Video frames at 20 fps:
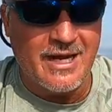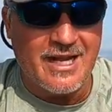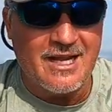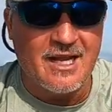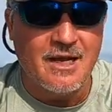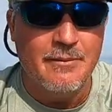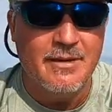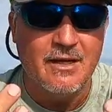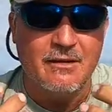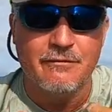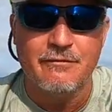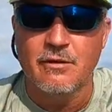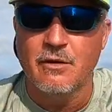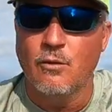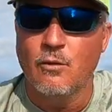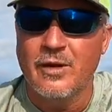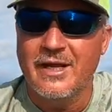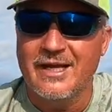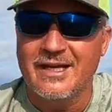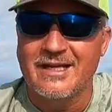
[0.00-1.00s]
when I come here for
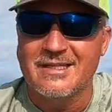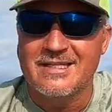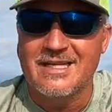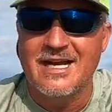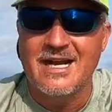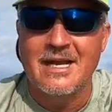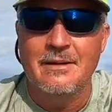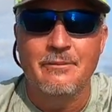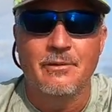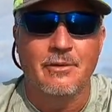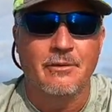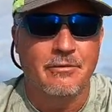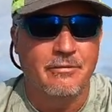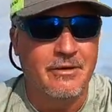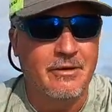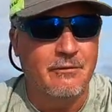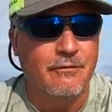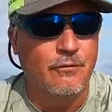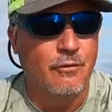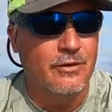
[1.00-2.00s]
a week at a time or
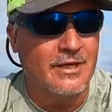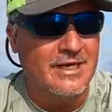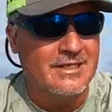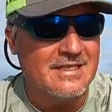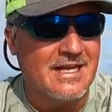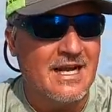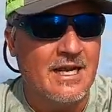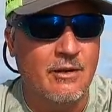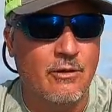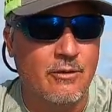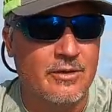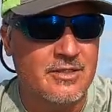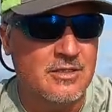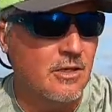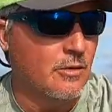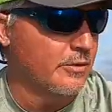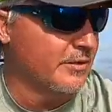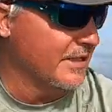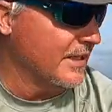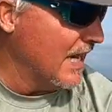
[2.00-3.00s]
3 or 4 days, I always
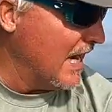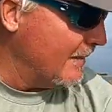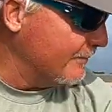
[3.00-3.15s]
go with the